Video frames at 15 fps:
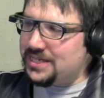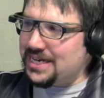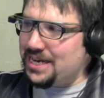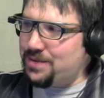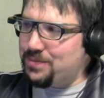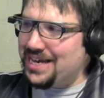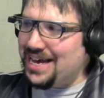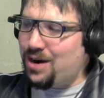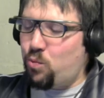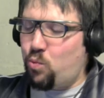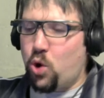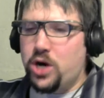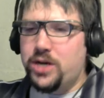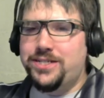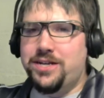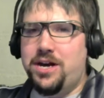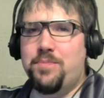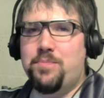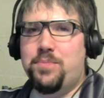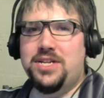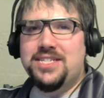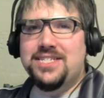seeing him get worked
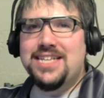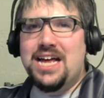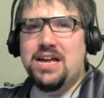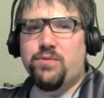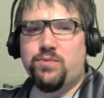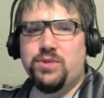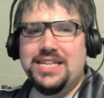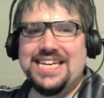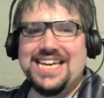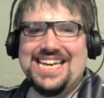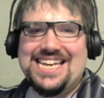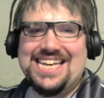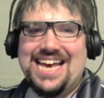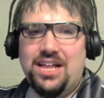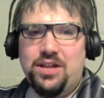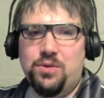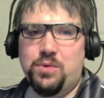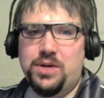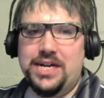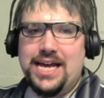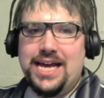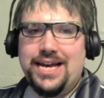up, but it's not really a yell
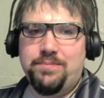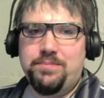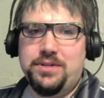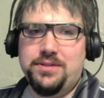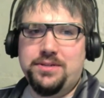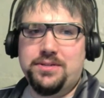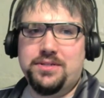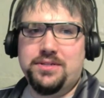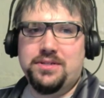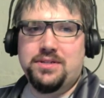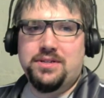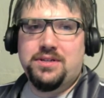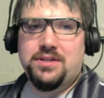when it happens.